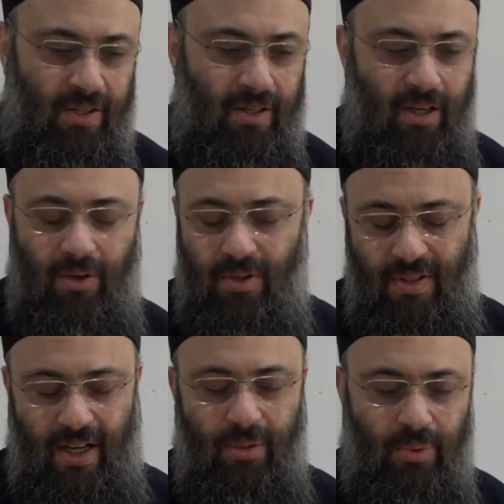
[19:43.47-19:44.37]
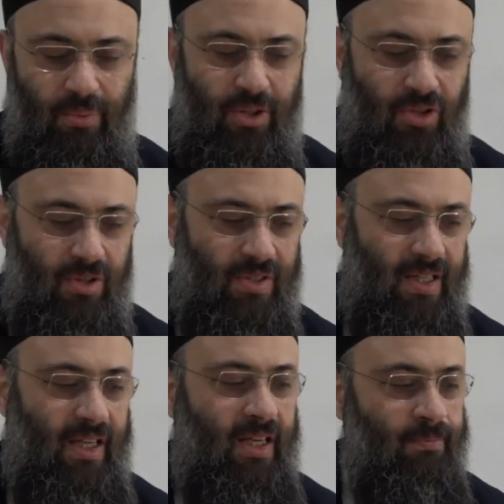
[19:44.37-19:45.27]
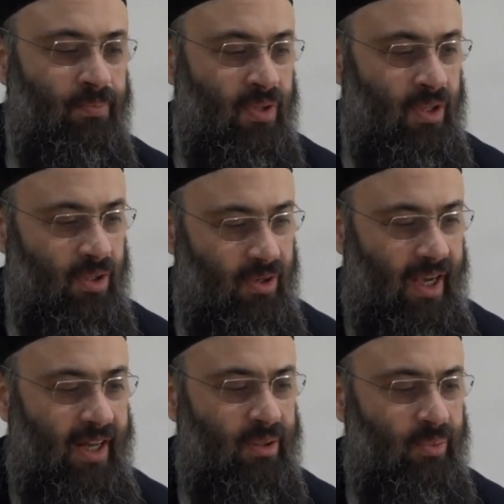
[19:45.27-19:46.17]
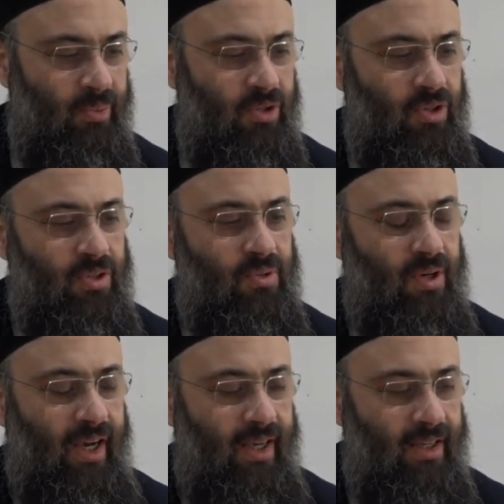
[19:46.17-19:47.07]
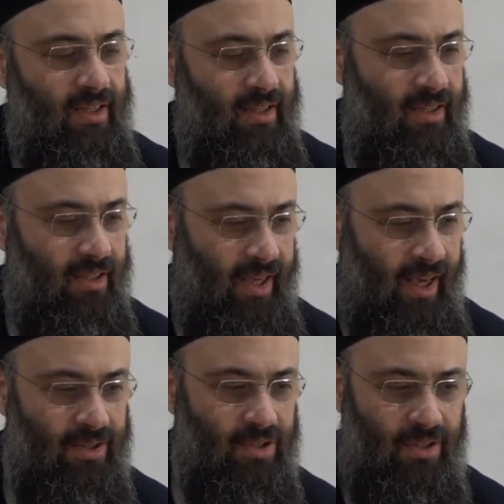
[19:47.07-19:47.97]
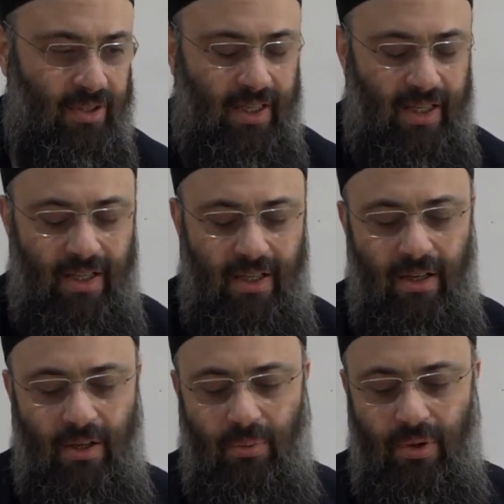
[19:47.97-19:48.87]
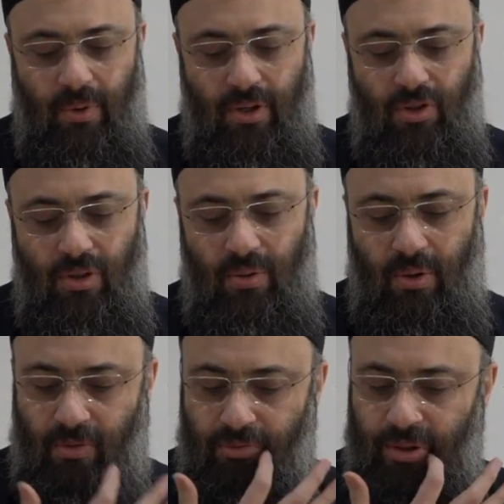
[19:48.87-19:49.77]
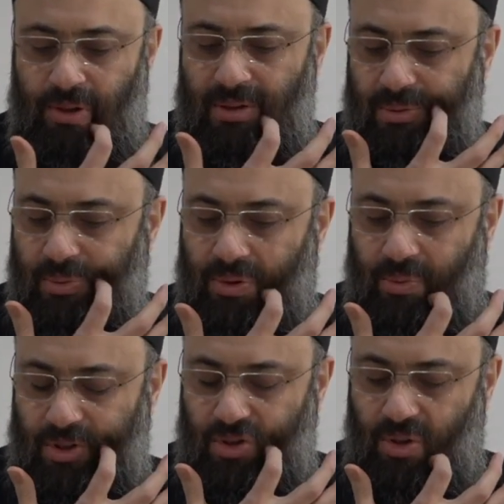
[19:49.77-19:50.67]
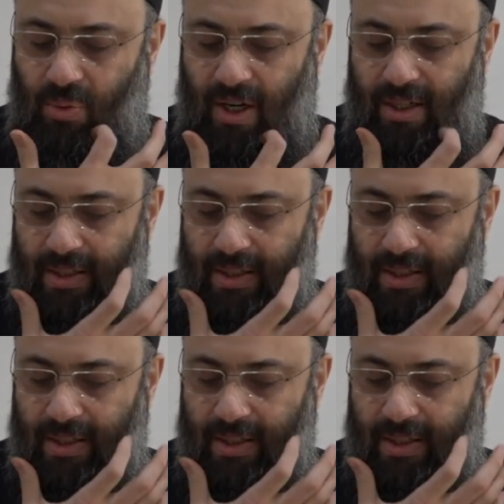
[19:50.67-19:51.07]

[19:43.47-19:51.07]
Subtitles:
your sight with which you see, your hand with which you strike, and your leg with which you, or foot with which you walk.